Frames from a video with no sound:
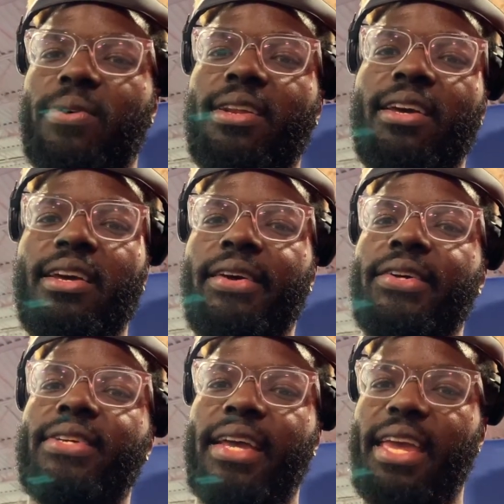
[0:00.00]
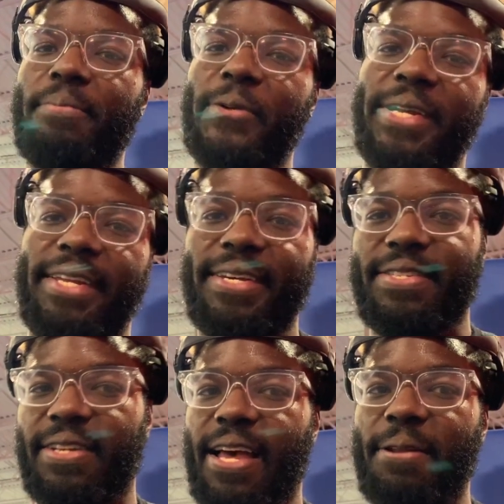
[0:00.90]
one so I can get more ideas
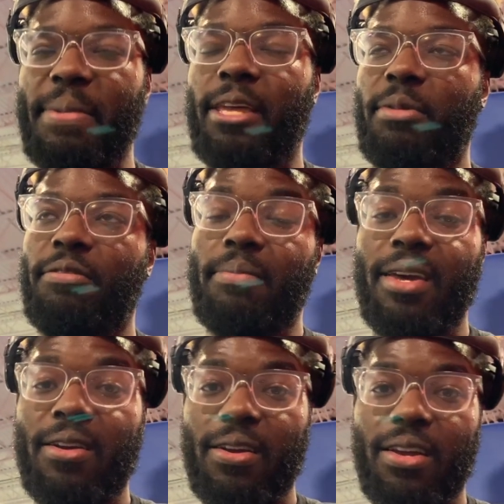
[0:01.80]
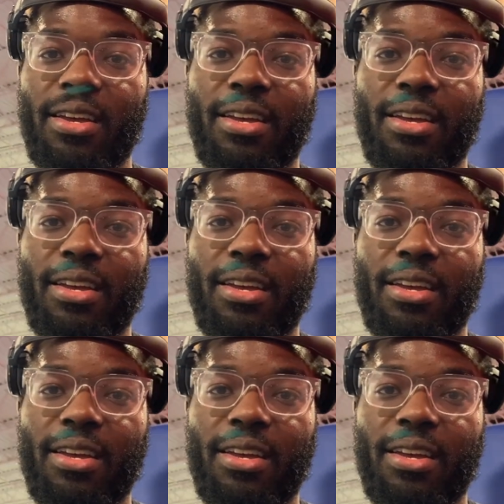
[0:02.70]
on how to make them even better.